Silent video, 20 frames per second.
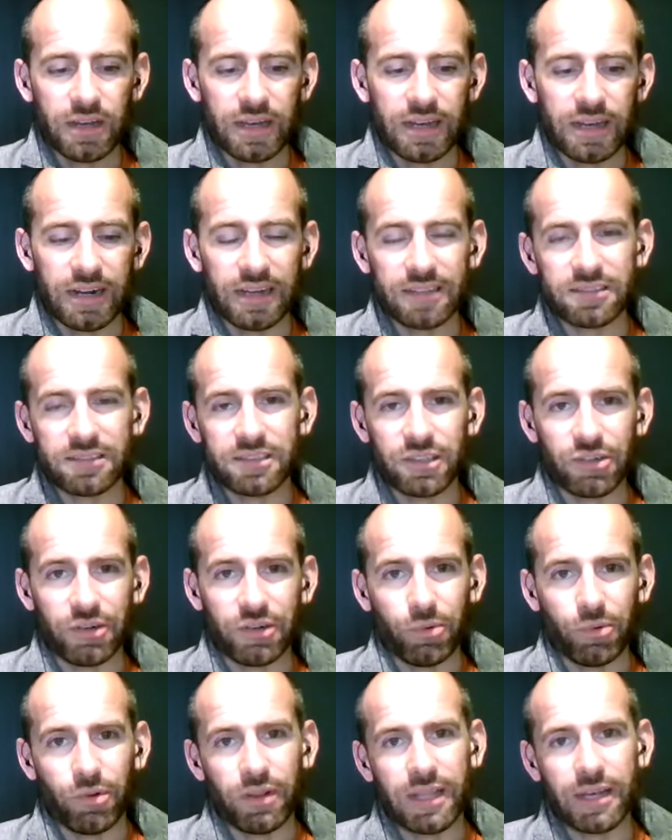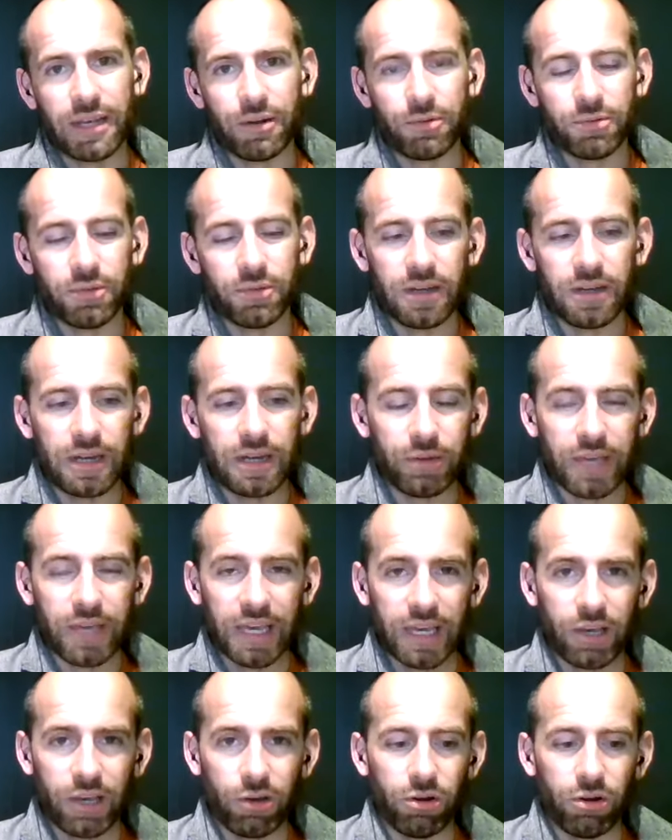And I'd said, right, well, I'll
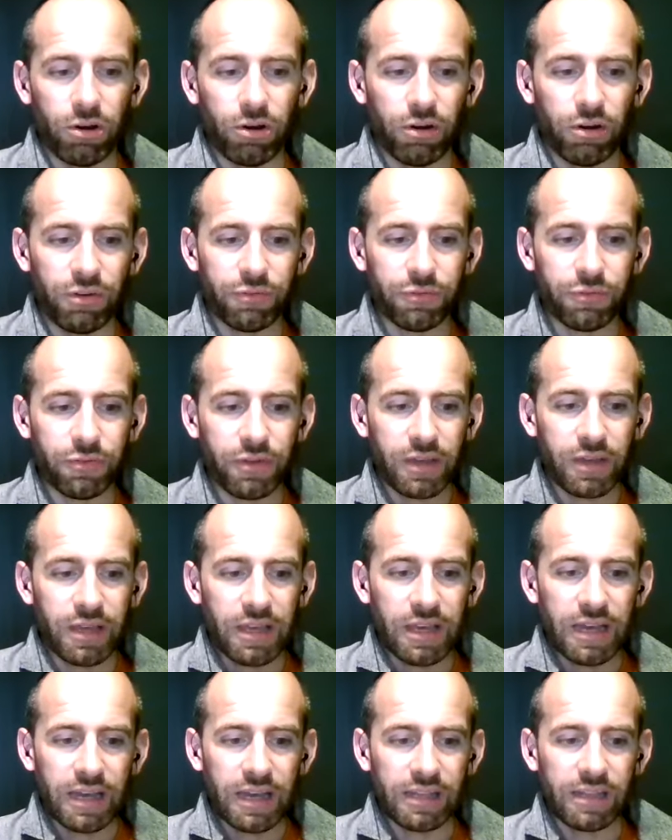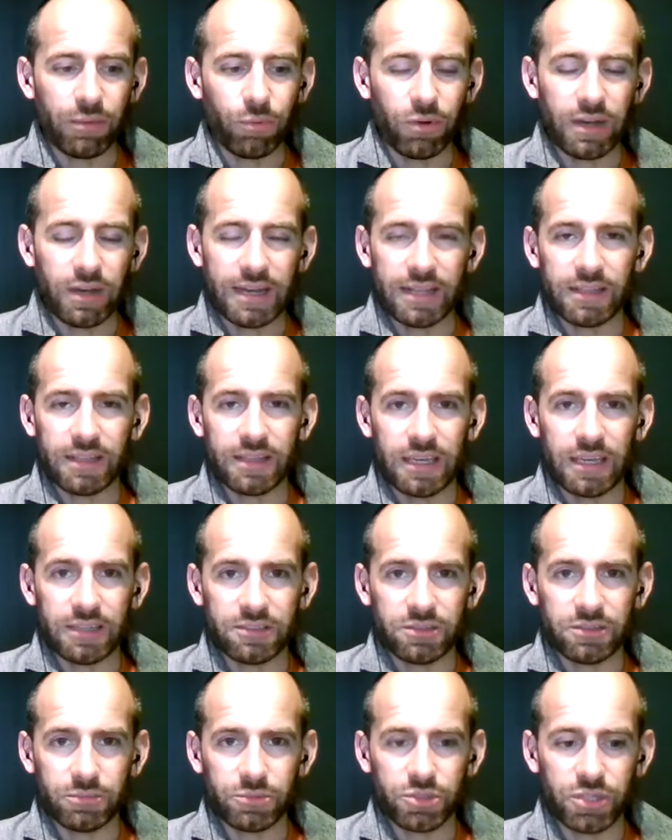kick it off, and then we'll
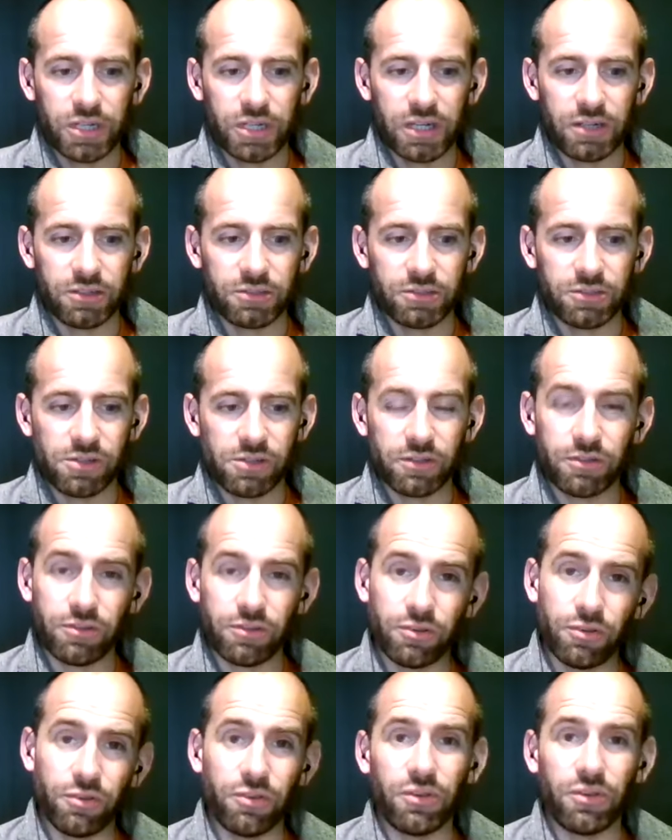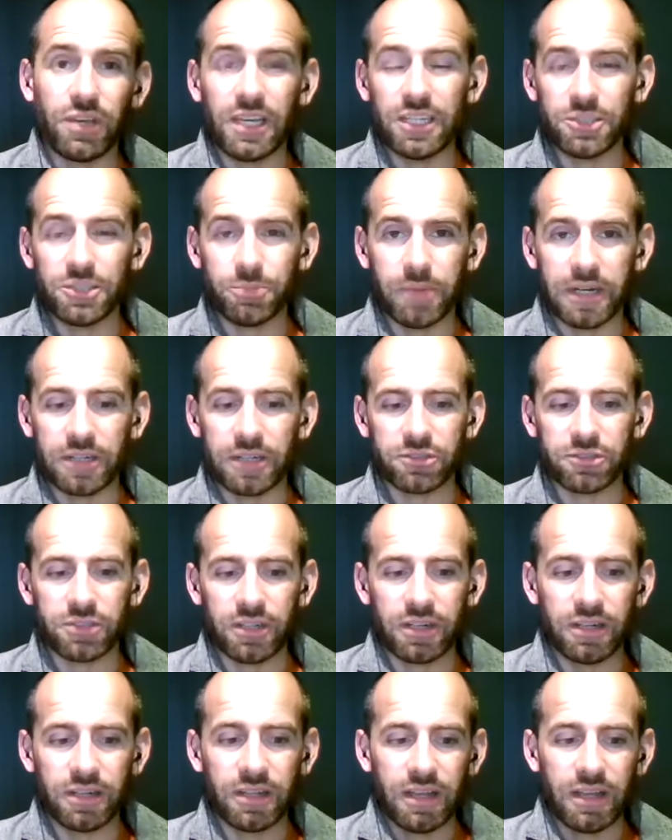allocate some shares to each
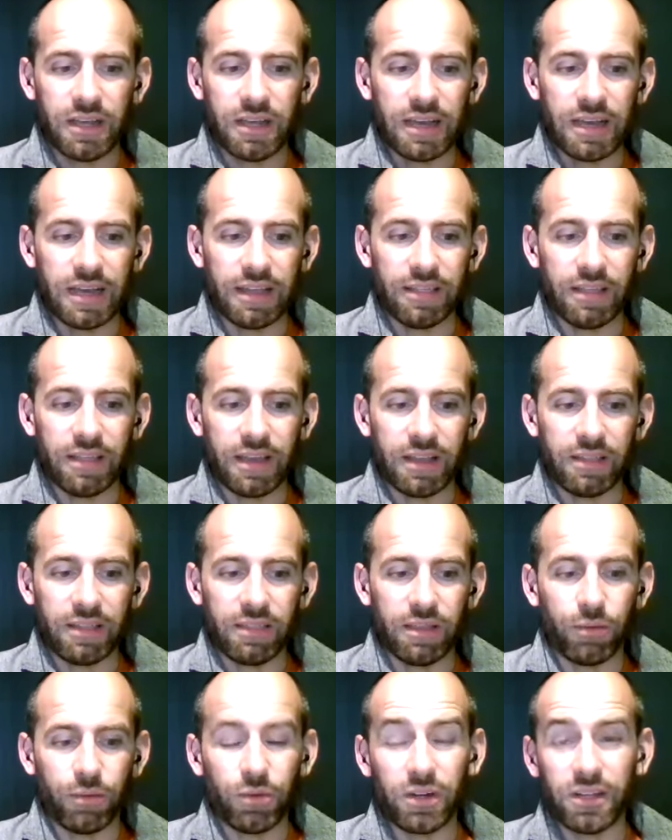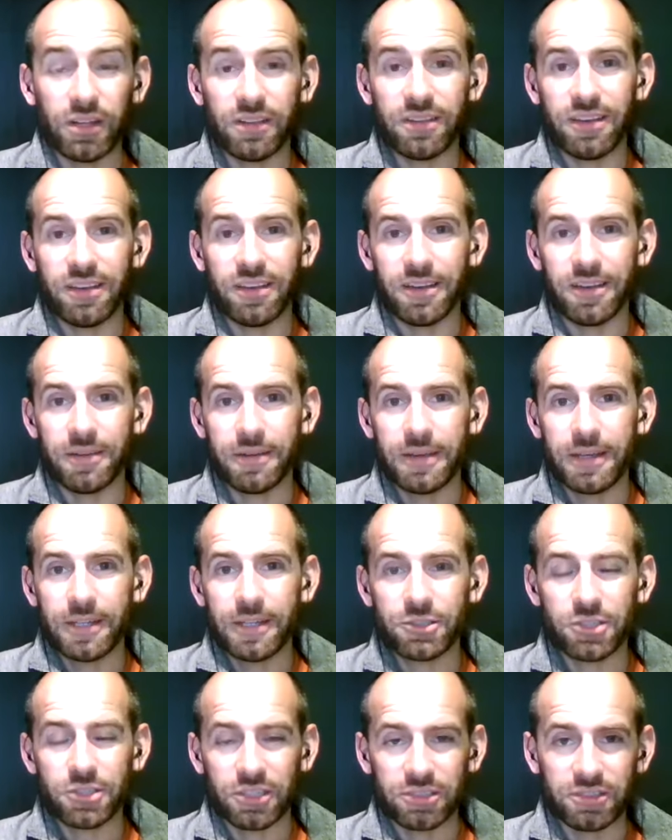person. And then they would need to
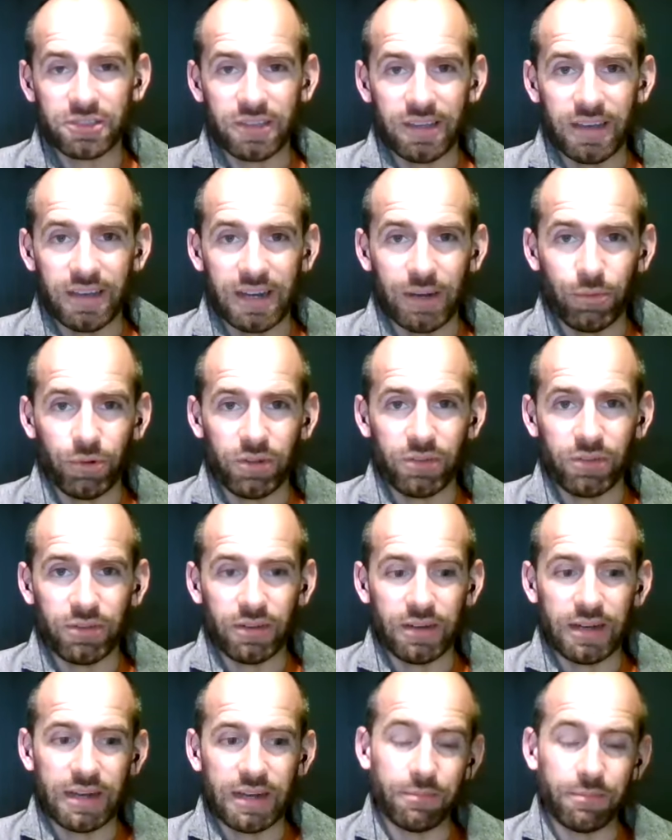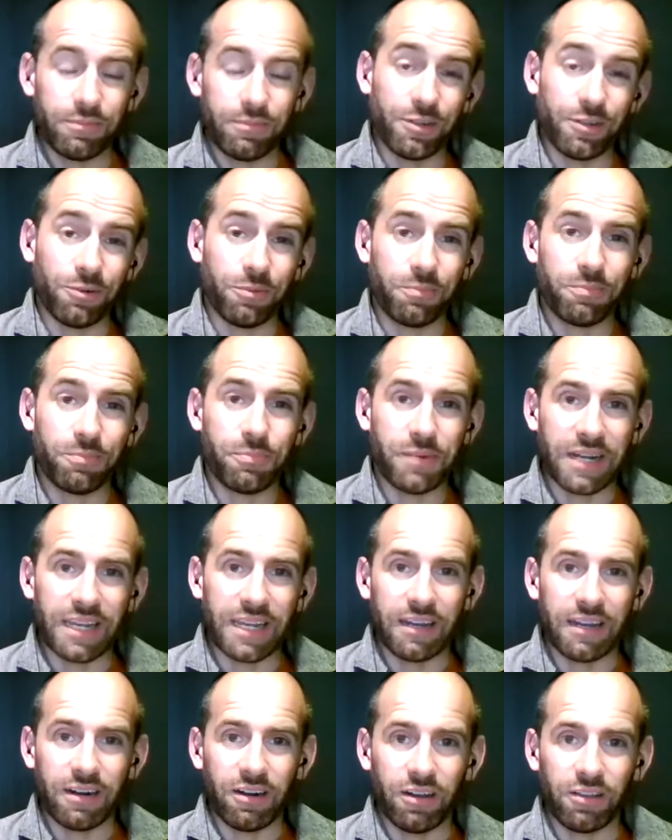trust that I would you know, bring
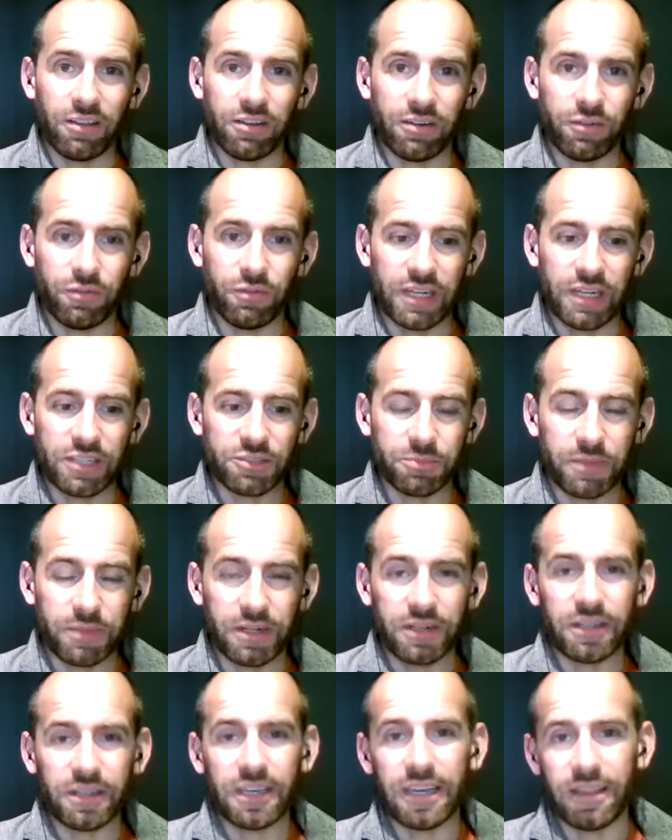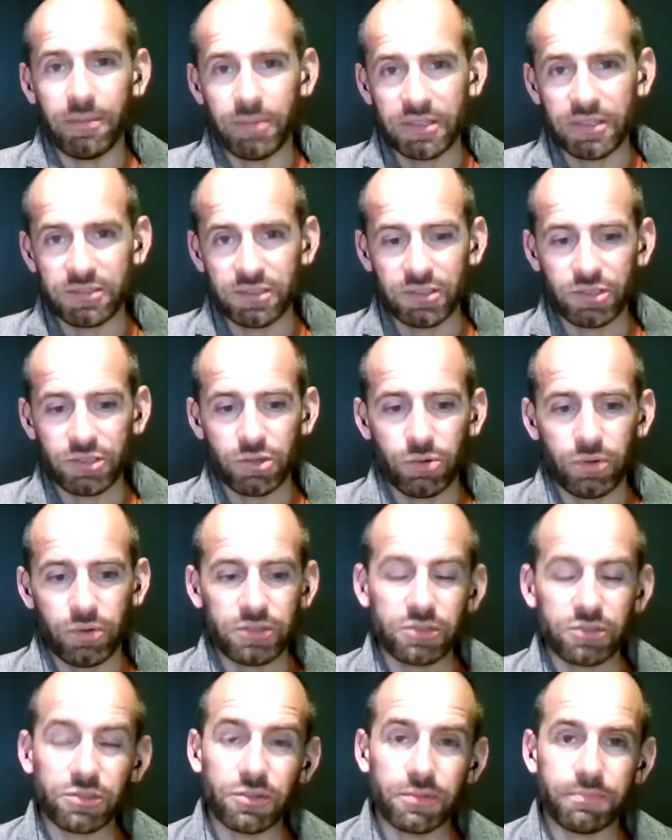in other investment, get the business
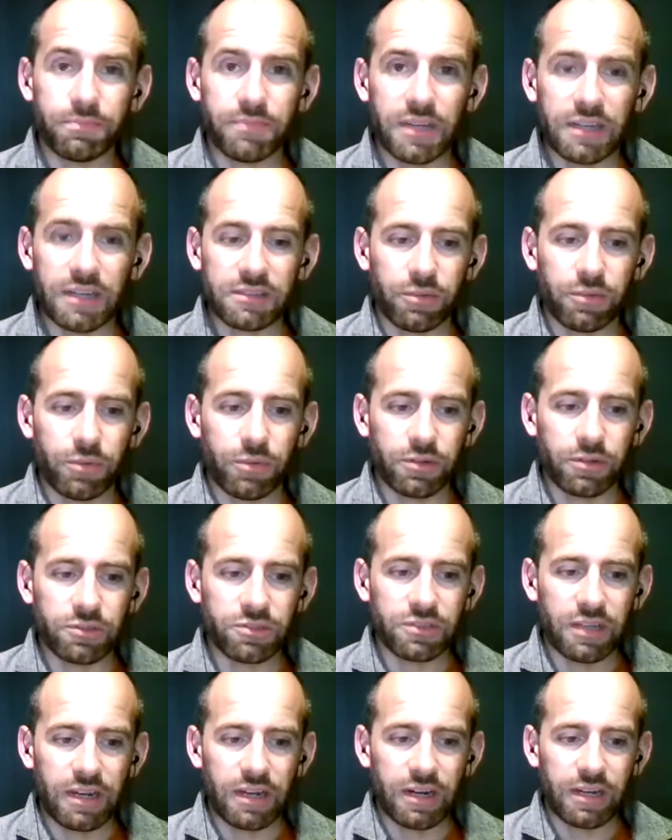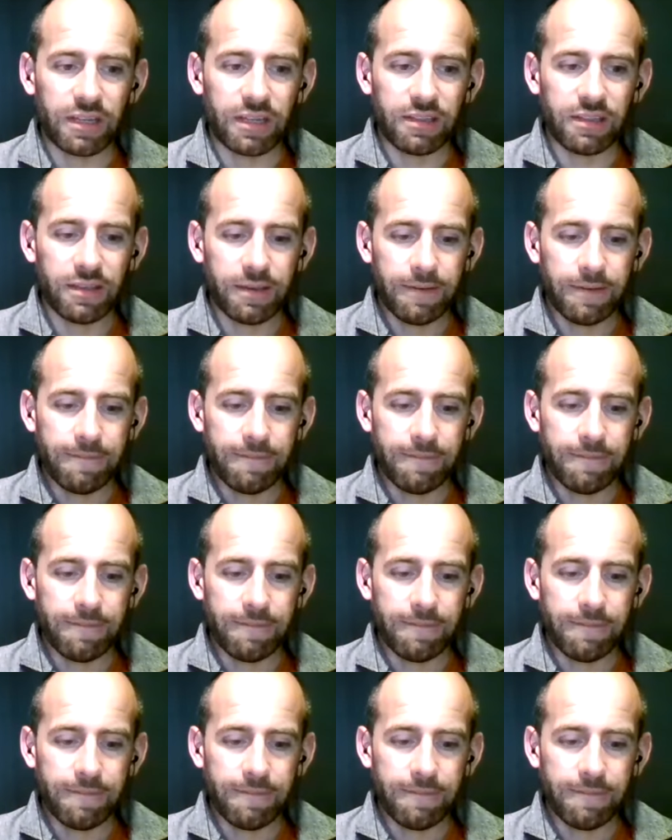going. So that's how we got started.